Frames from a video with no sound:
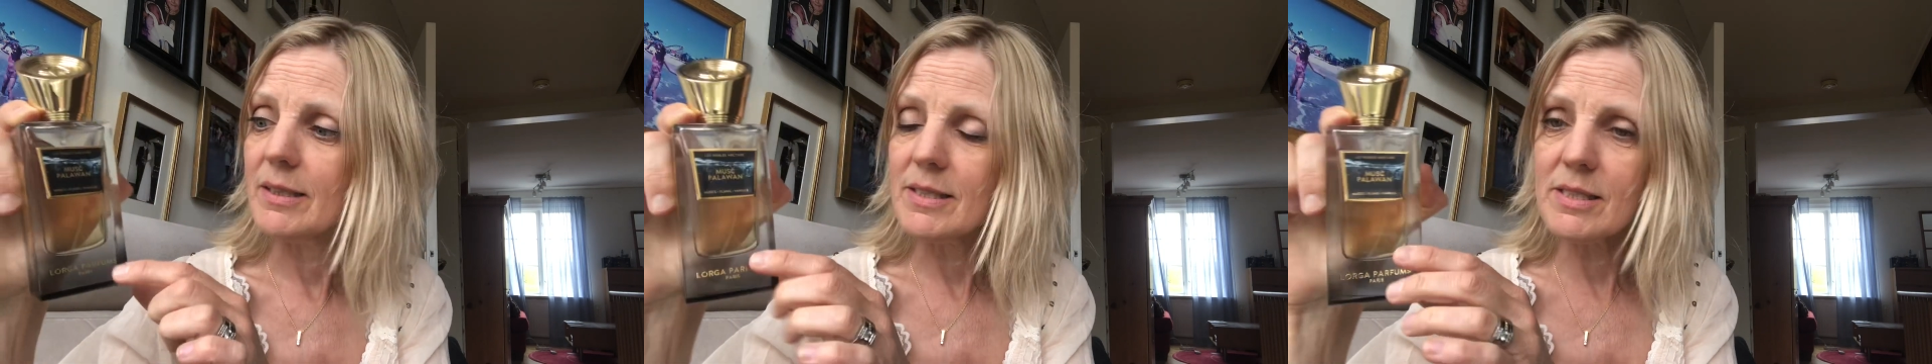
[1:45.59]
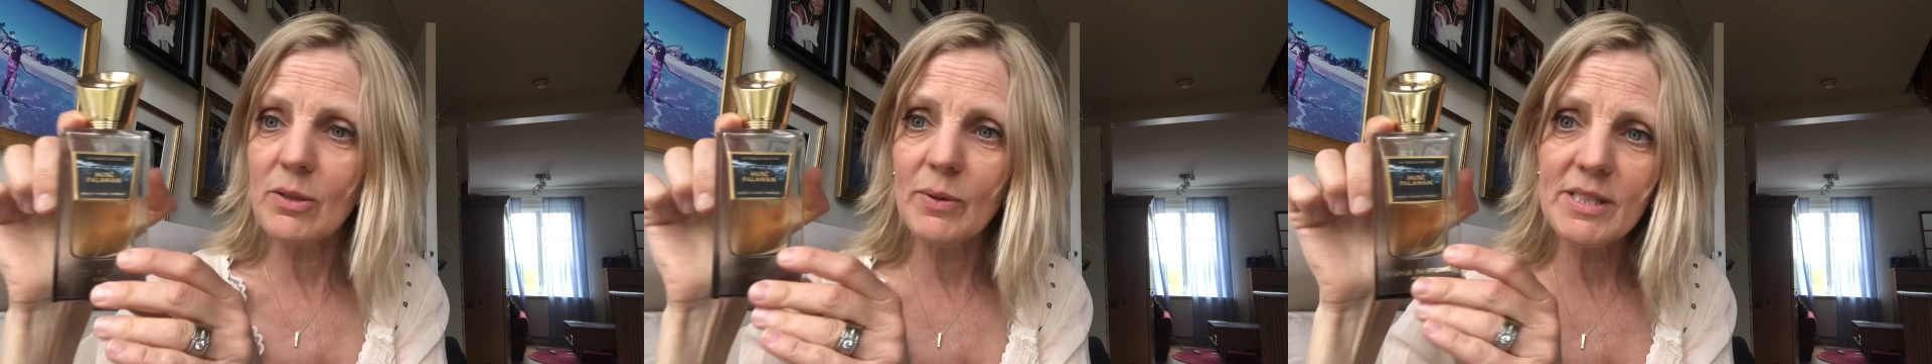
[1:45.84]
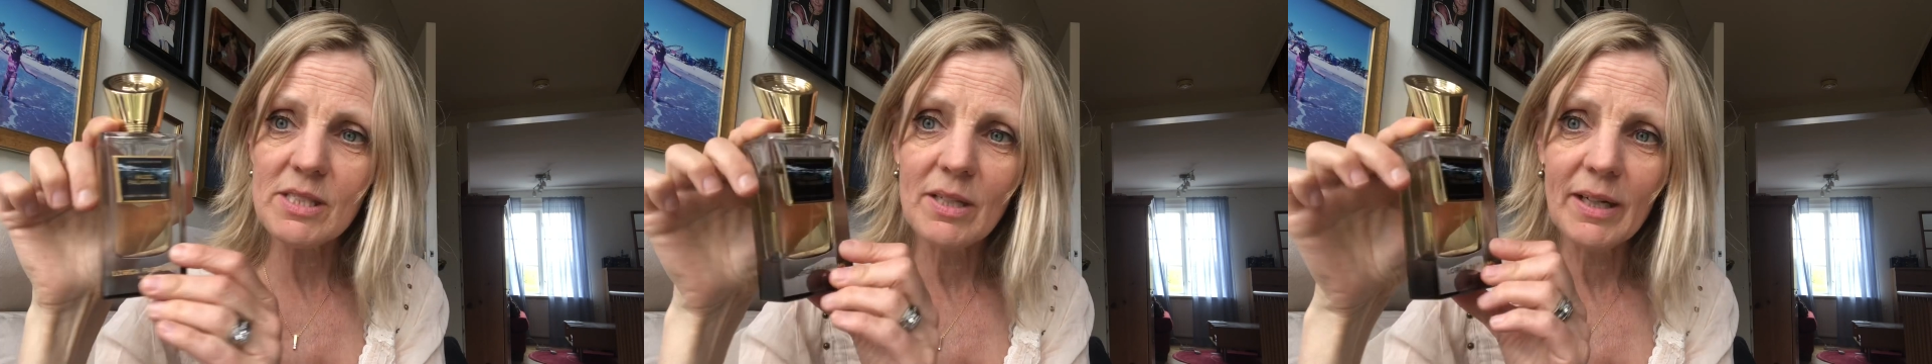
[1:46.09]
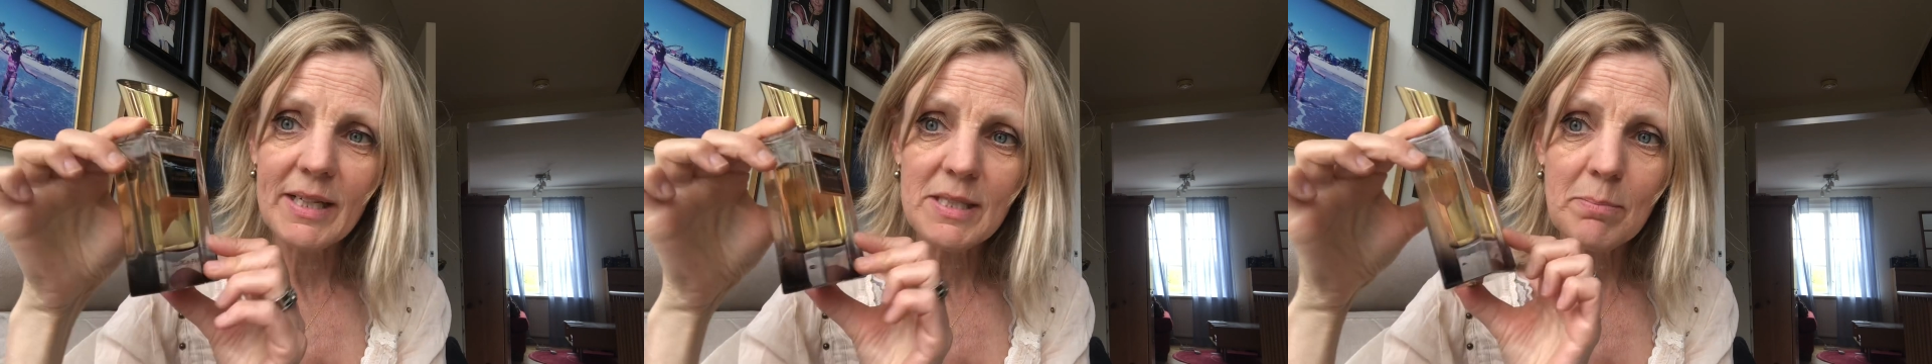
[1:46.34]
So it's
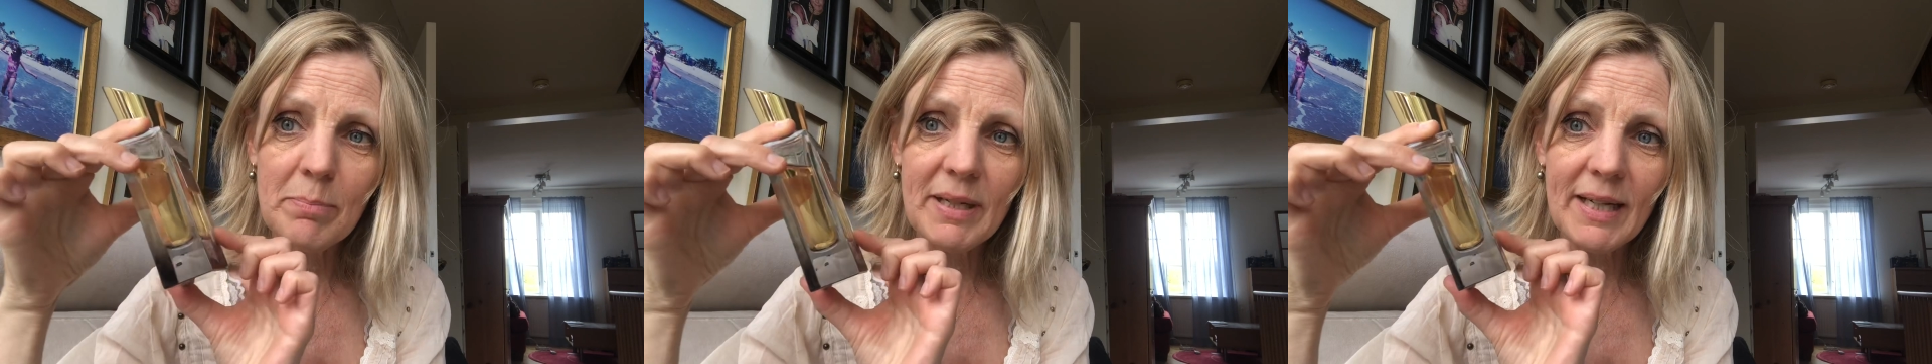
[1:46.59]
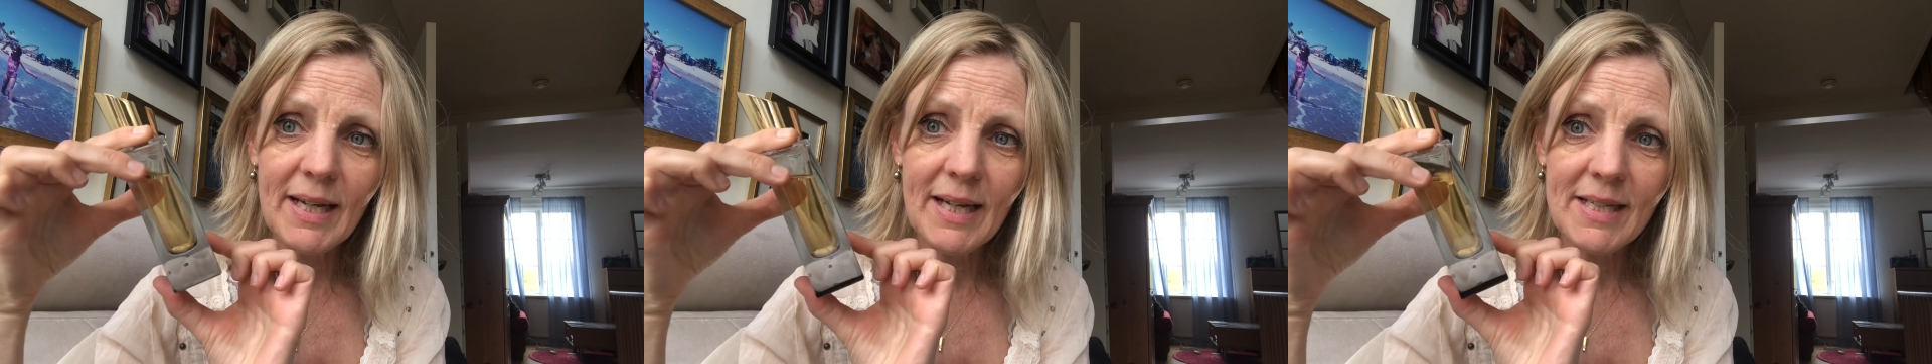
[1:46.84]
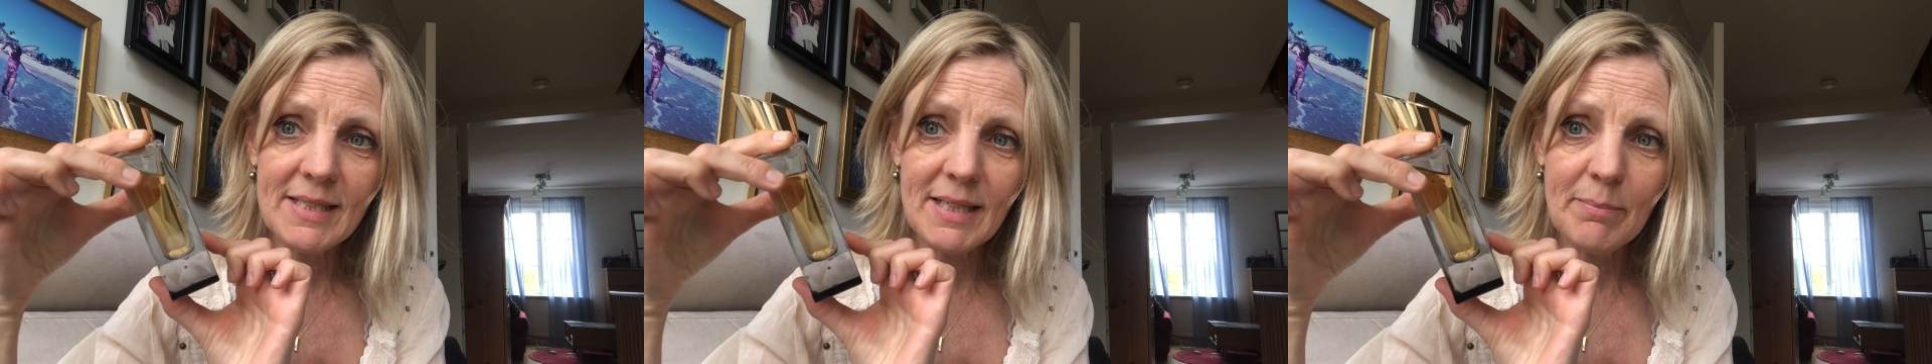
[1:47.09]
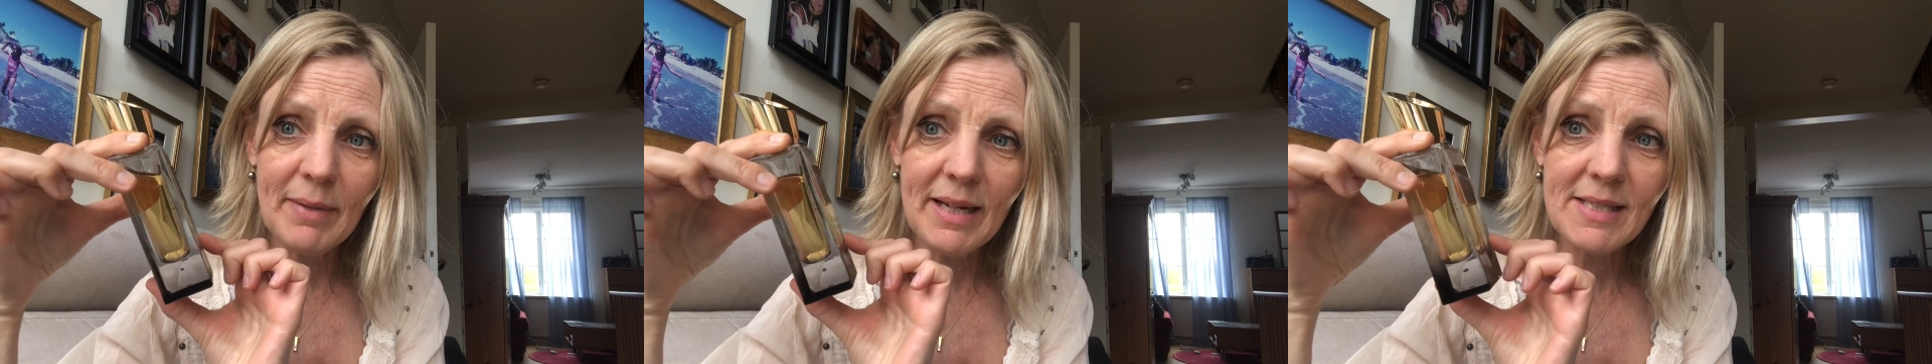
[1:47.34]
not as big as
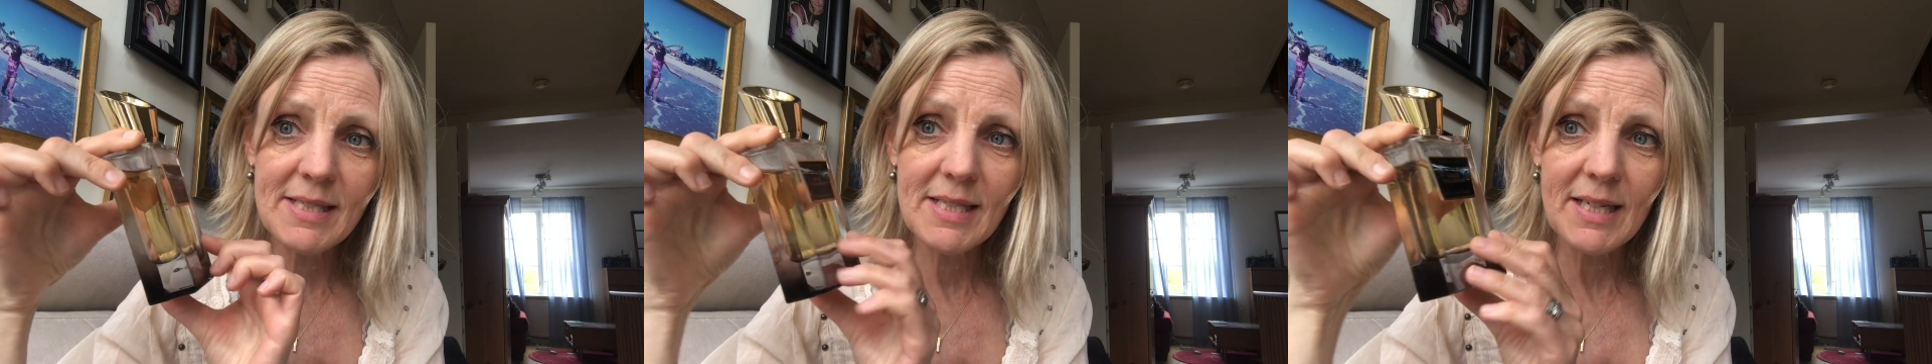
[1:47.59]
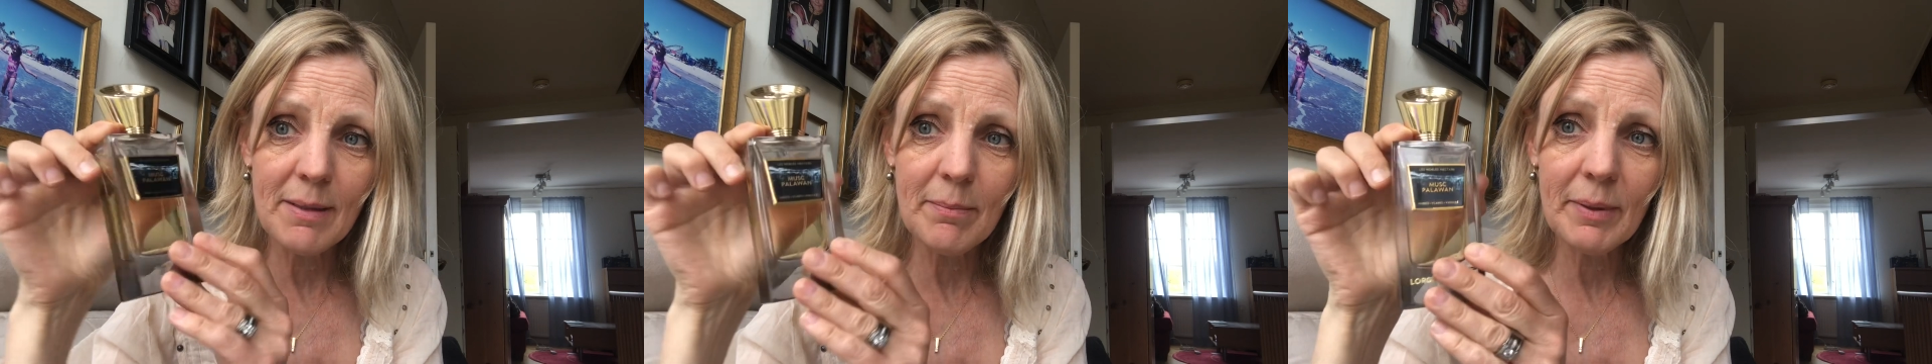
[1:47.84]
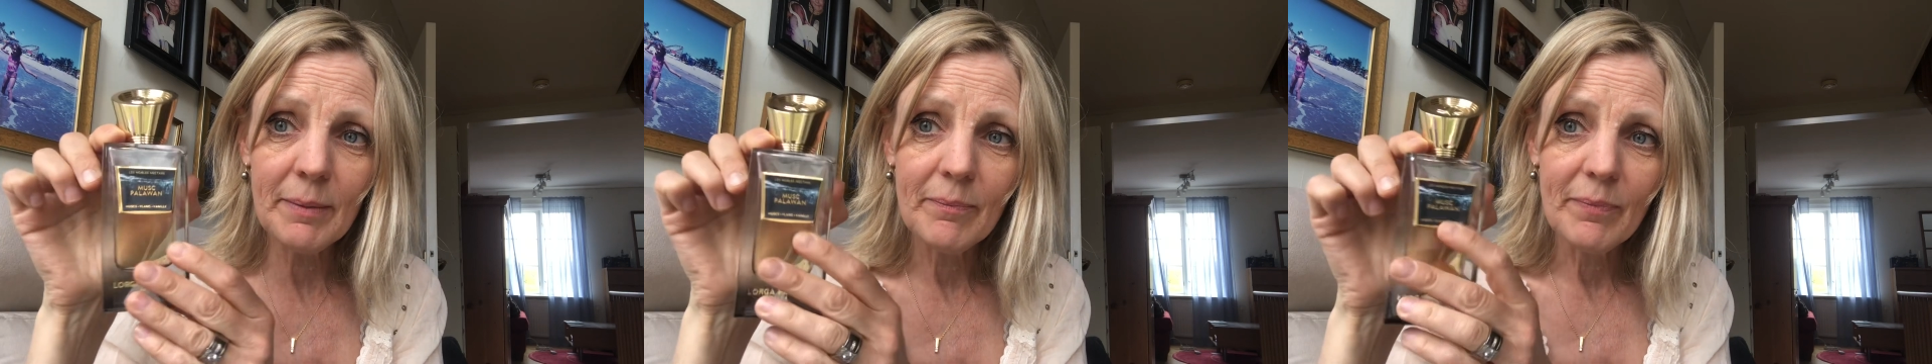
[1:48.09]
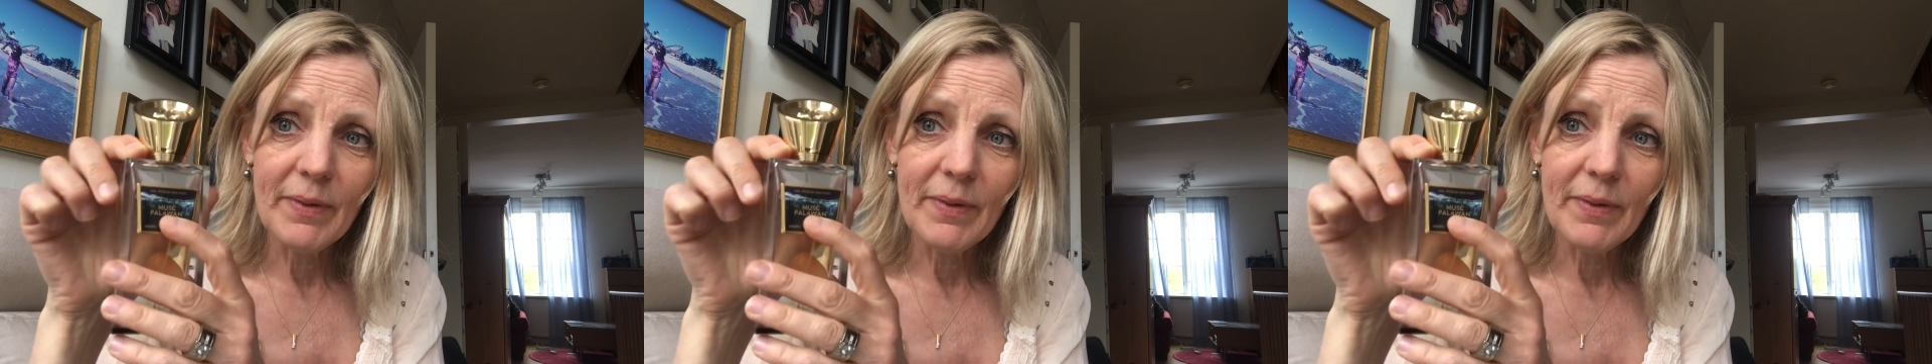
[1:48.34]
it may seem.